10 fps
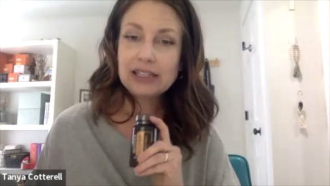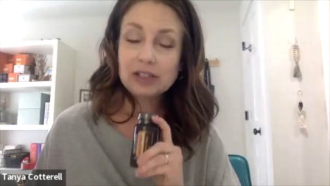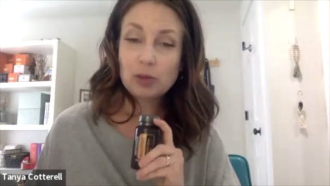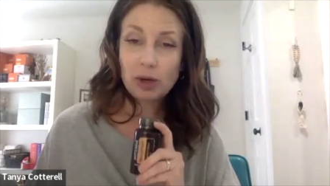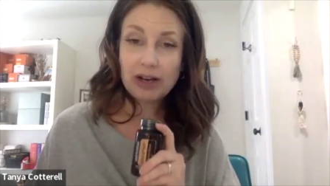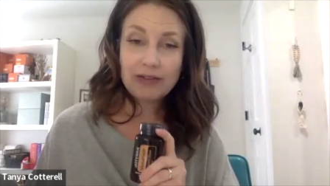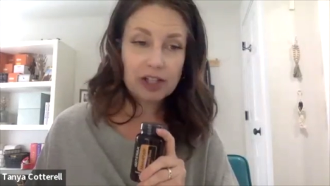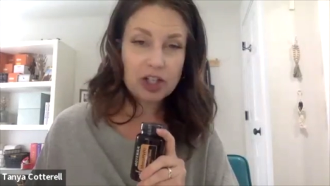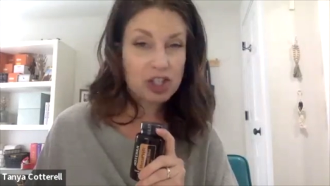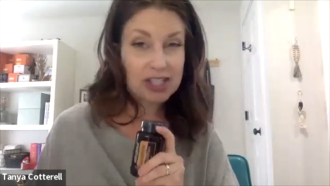a little more heavily
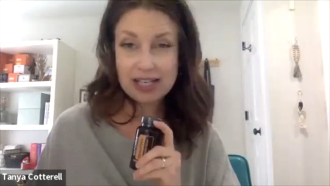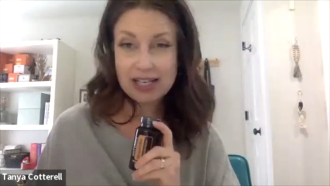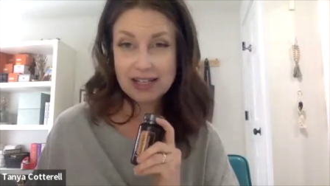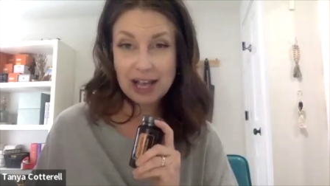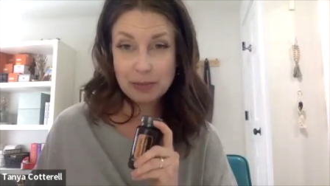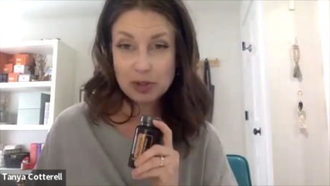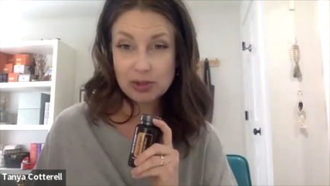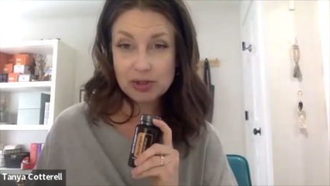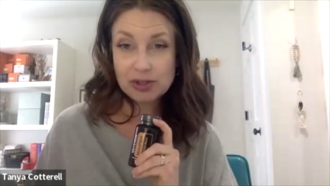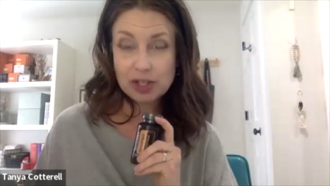on just taking the
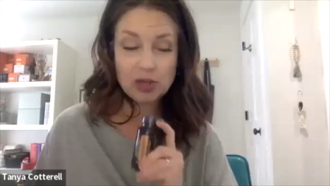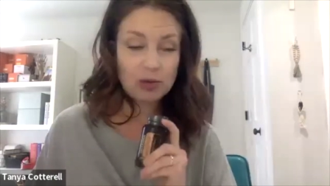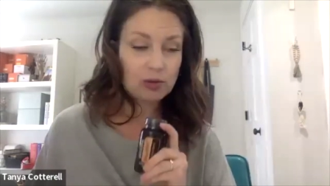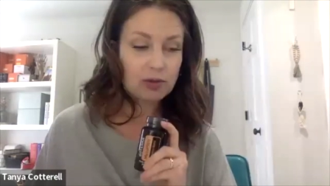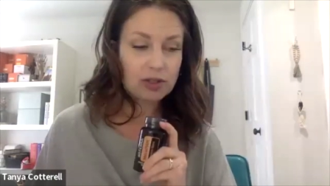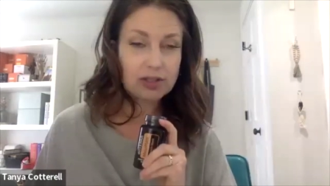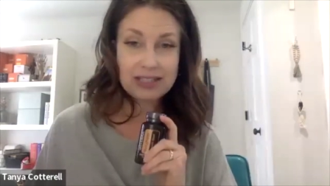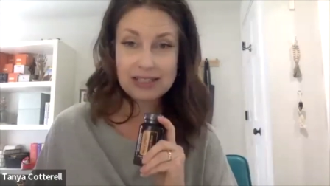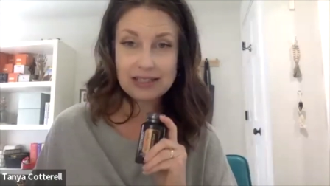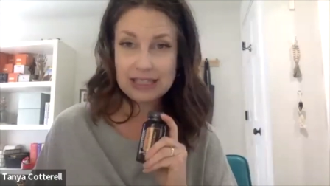capsules that you don't
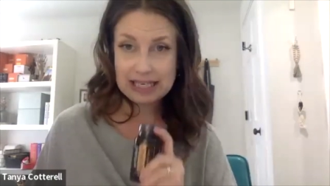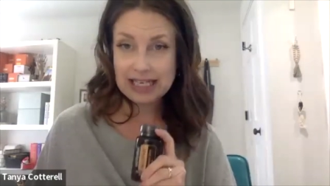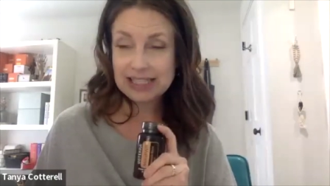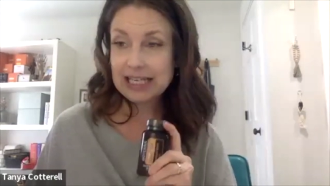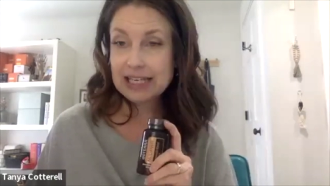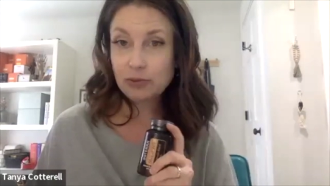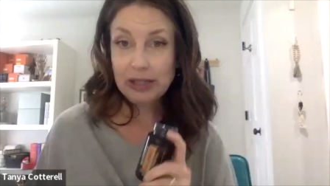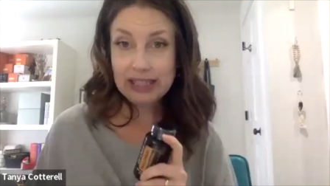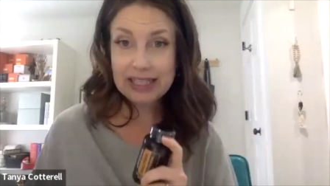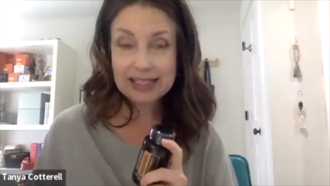taste. It
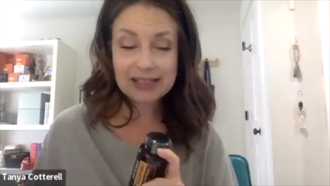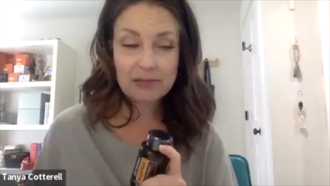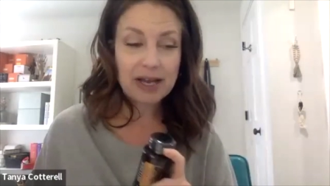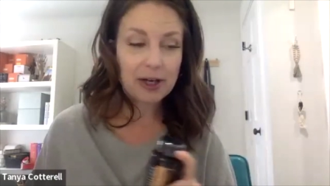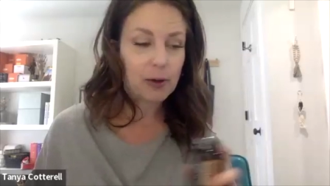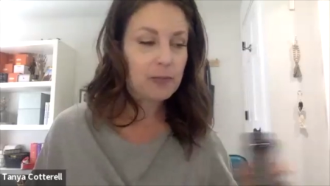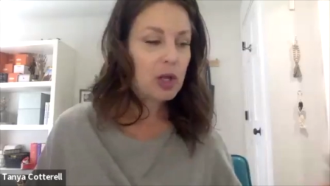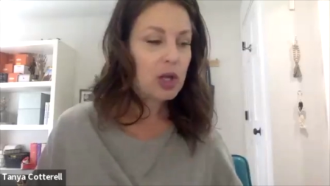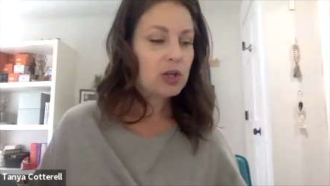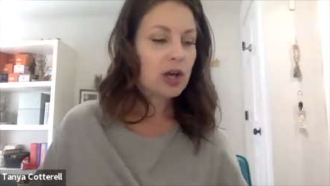really doesn't matter.
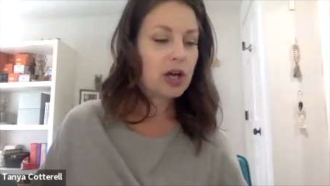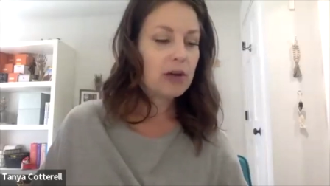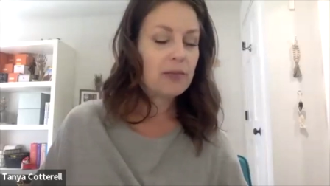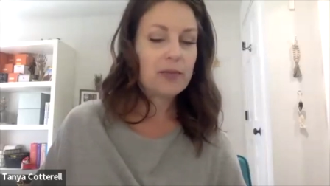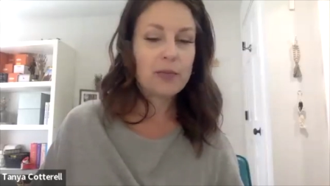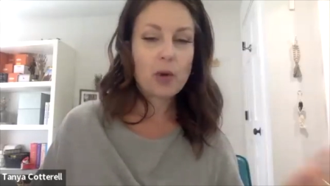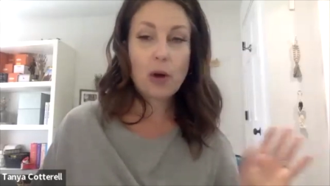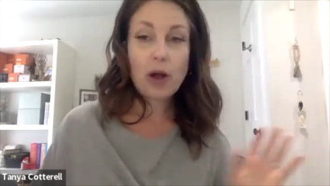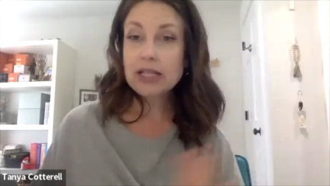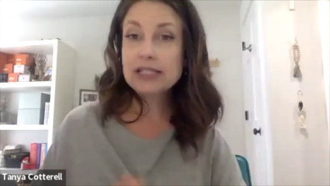
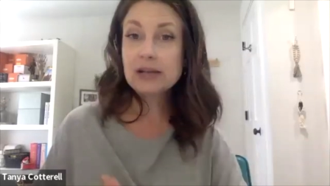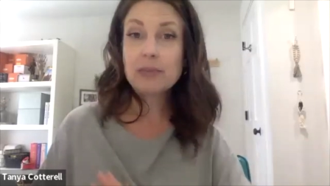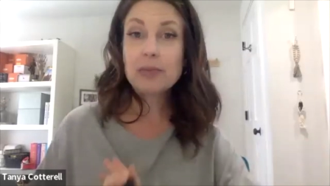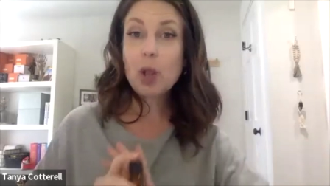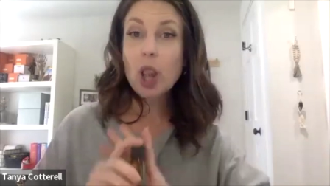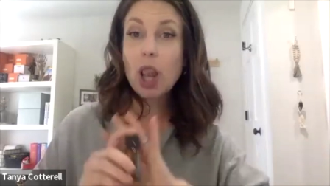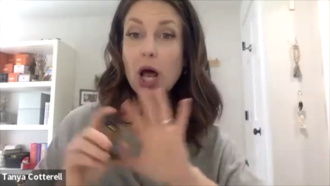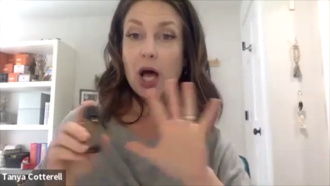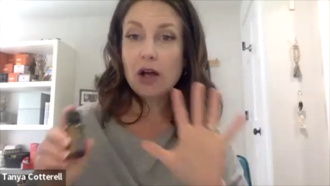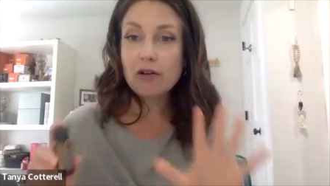Some people
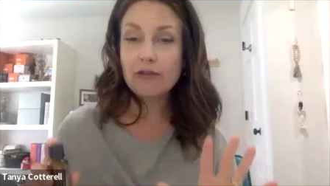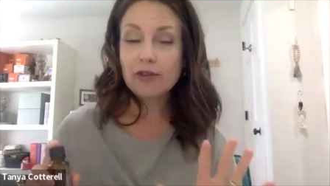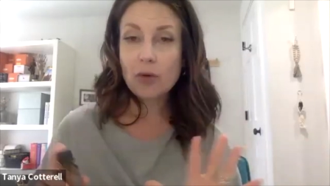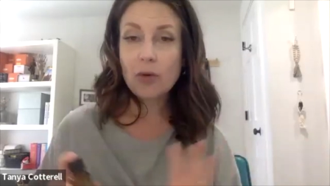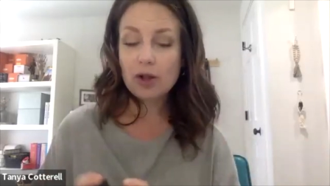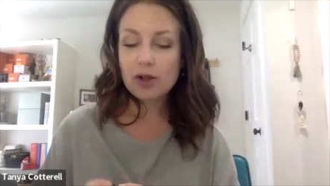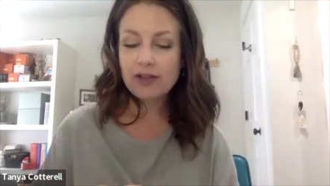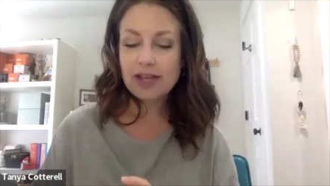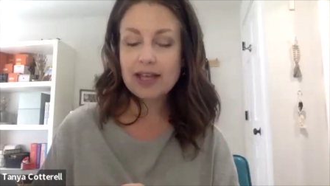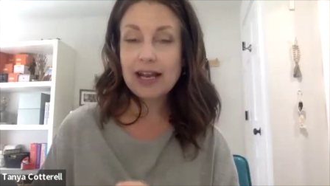love the oil and
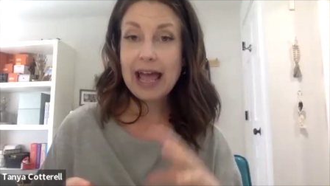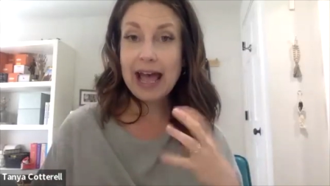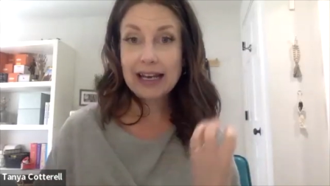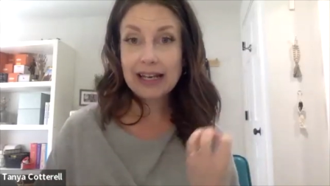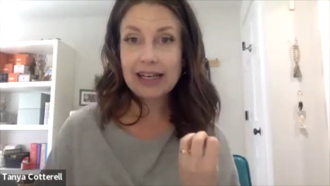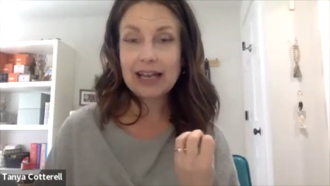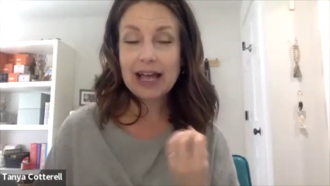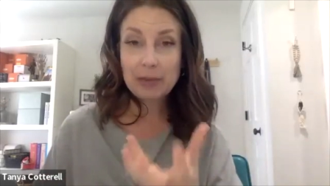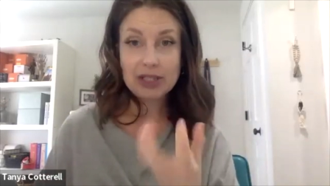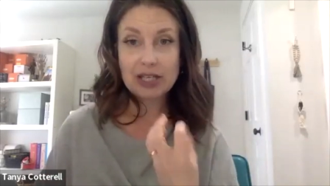they get added
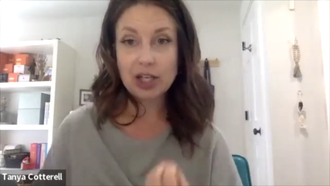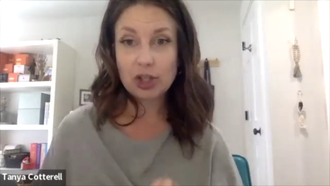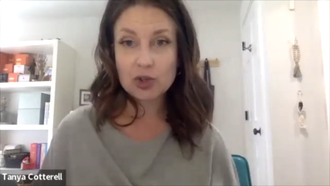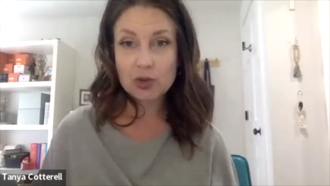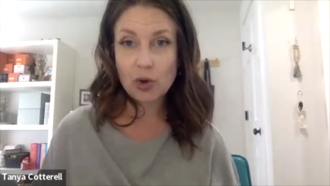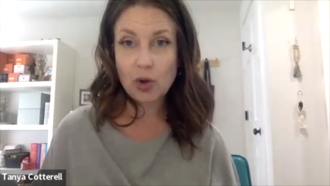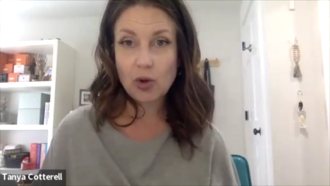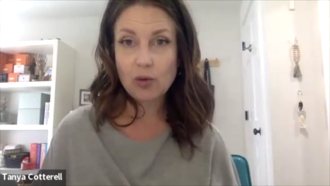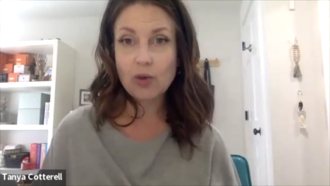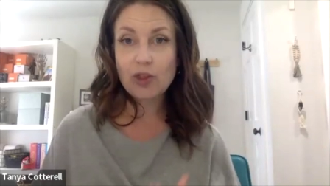appetite control
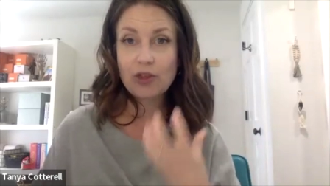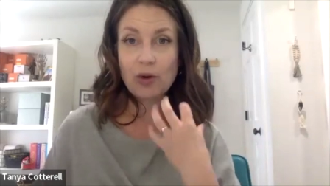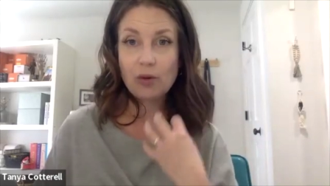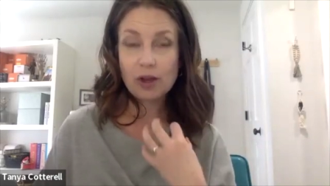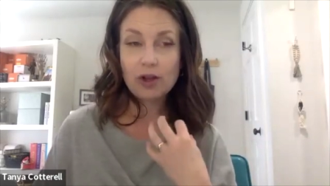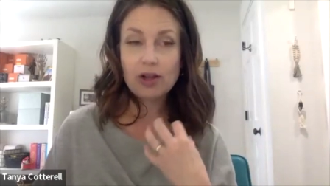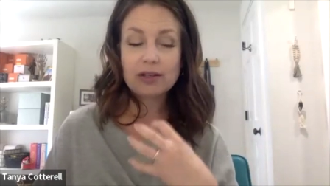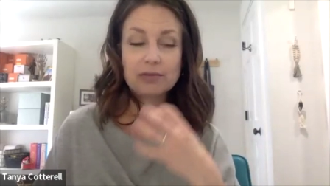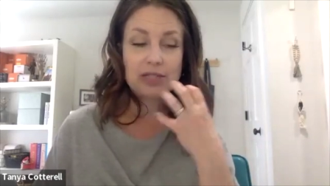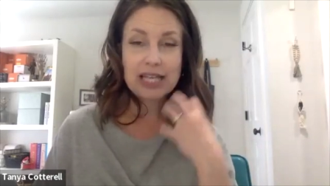with the oil
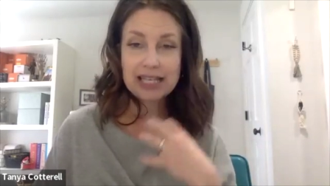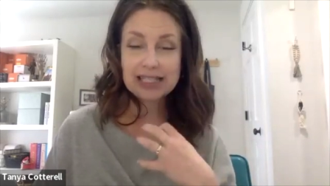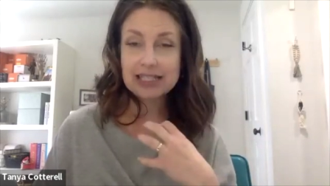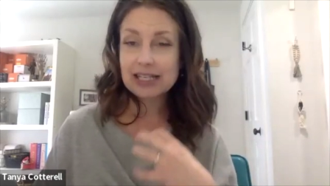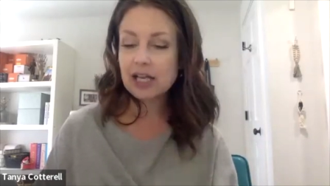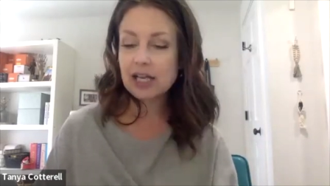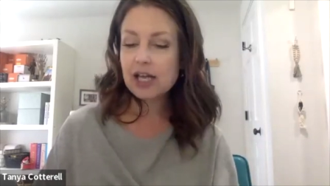and tasting it.